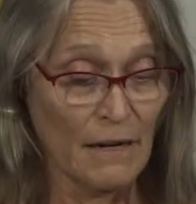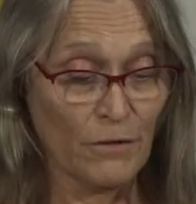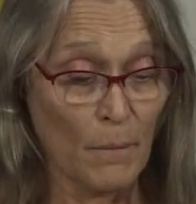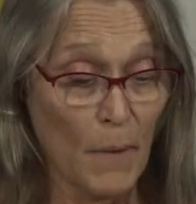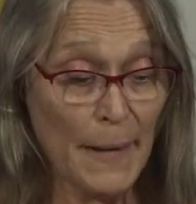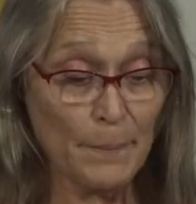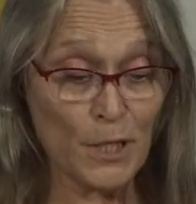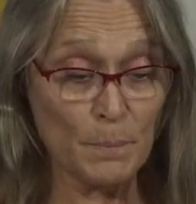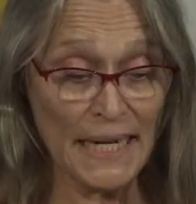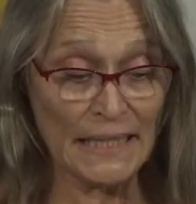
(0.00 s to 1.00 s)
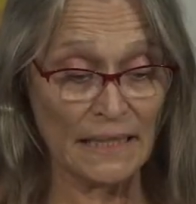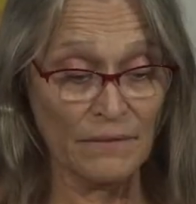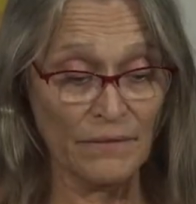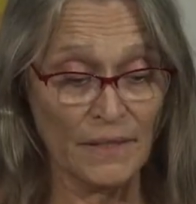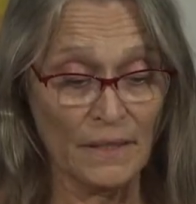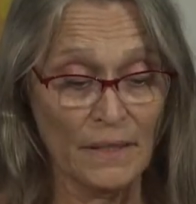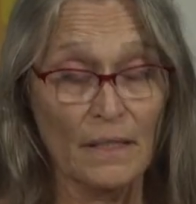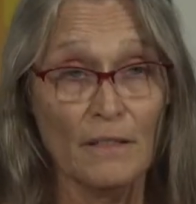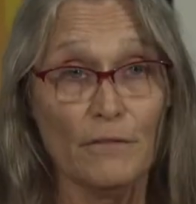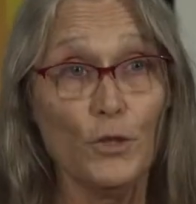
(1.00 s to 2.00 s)
From my perspective,
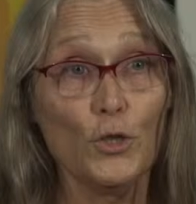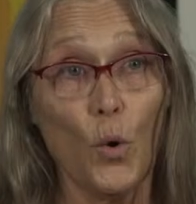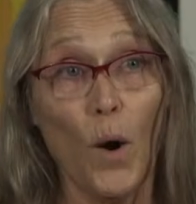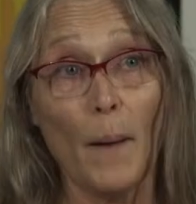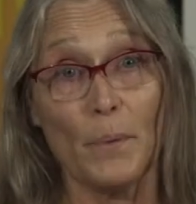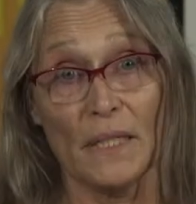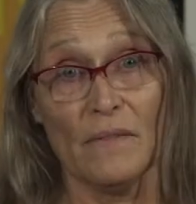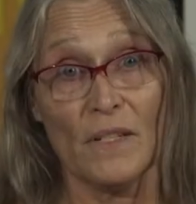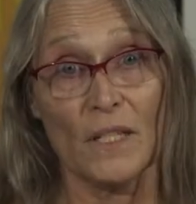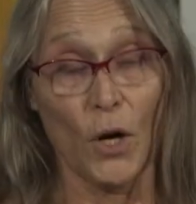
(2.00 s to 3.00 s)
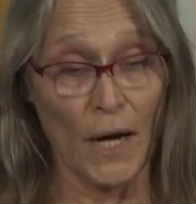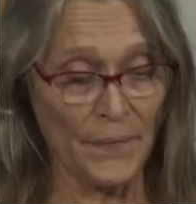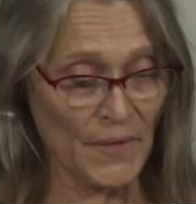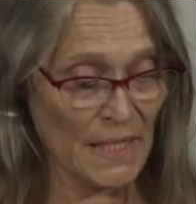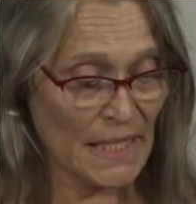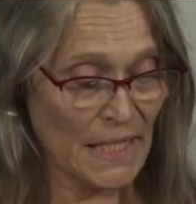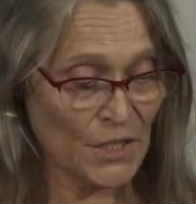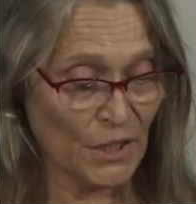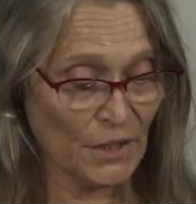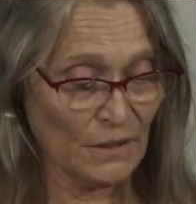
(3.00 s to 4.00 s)
food cooperatives are at the
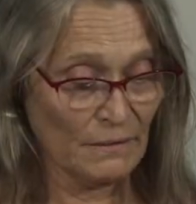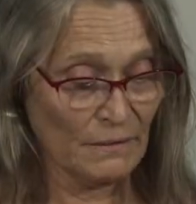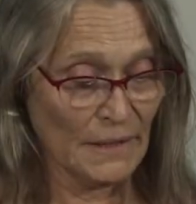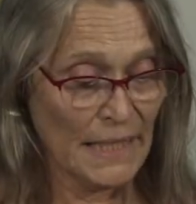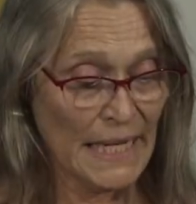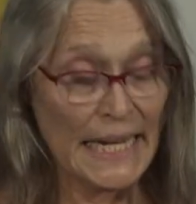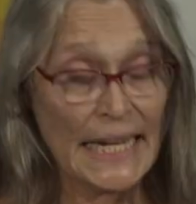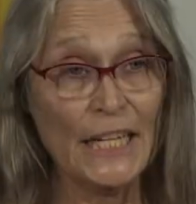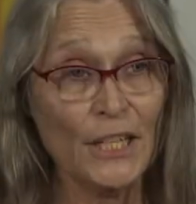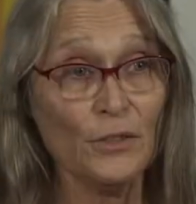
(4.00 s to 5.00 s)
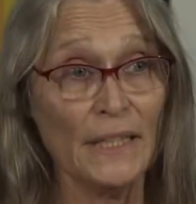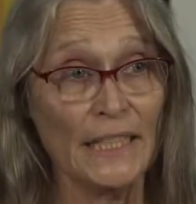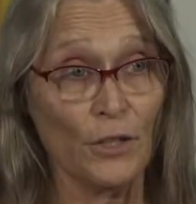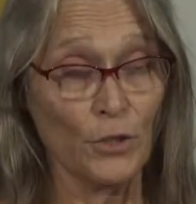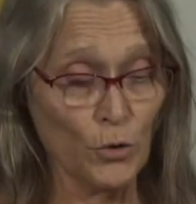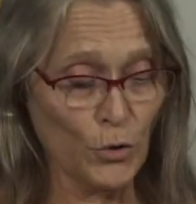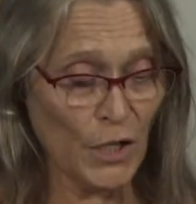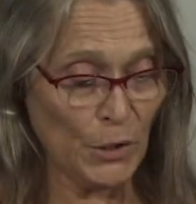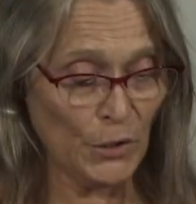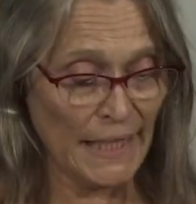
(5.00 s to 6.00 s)
center. Here in our local
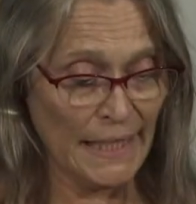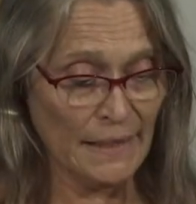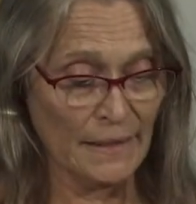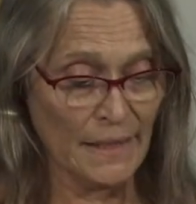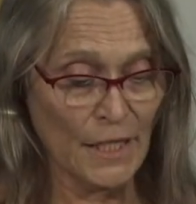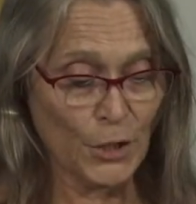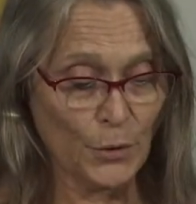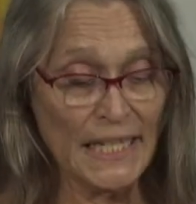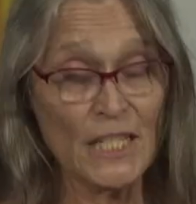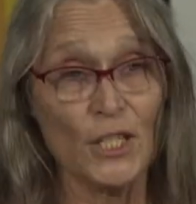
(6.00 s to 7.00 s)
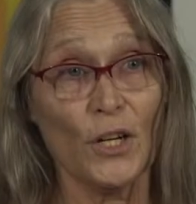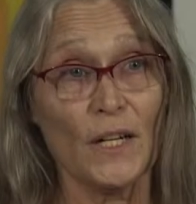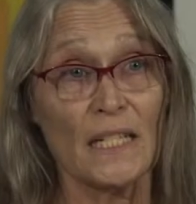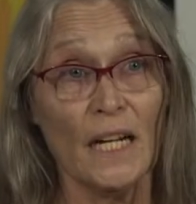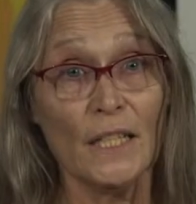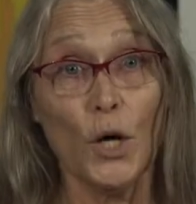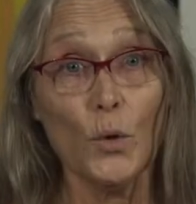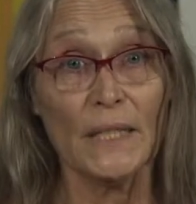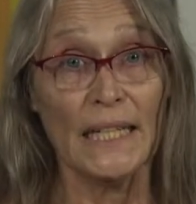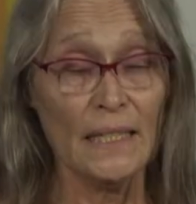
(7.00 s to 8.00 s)
community, GreenStar is not
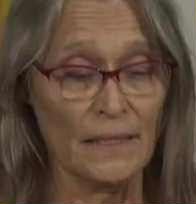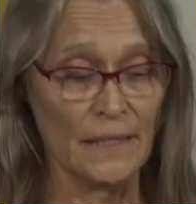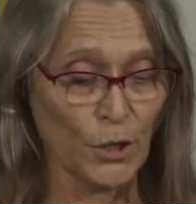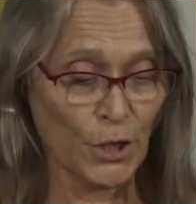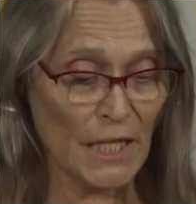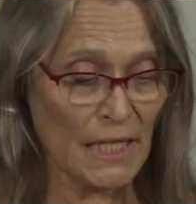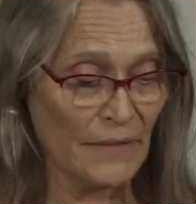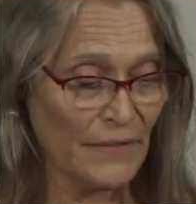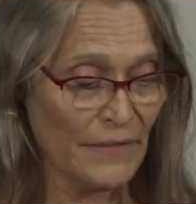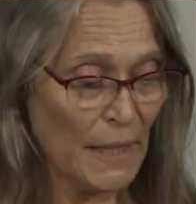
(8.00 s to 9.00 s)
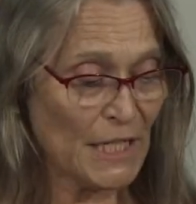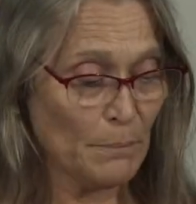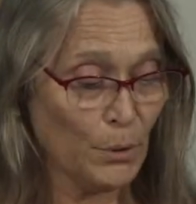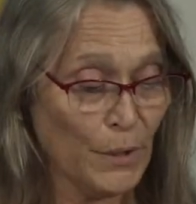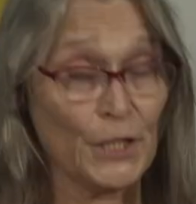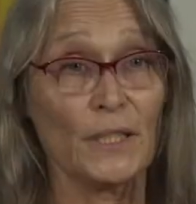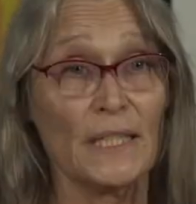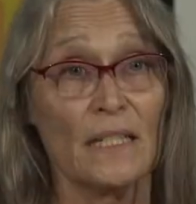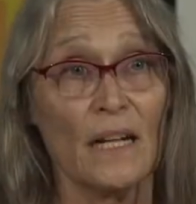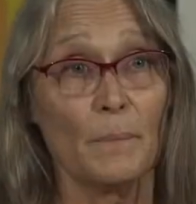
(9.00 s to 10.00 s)
only the largest living wage employer
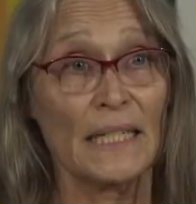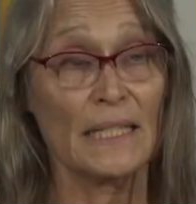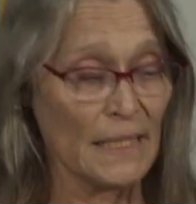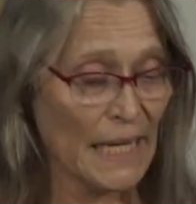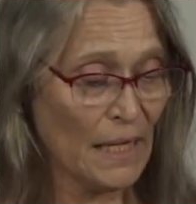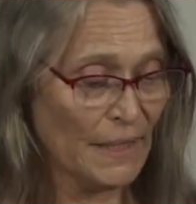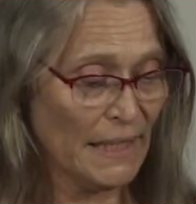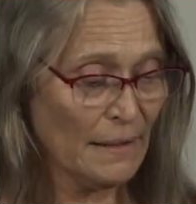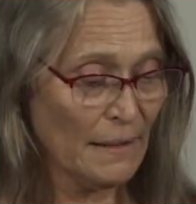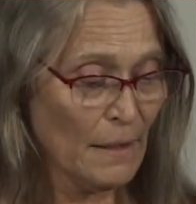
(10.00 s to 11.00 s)
in Tompkins County,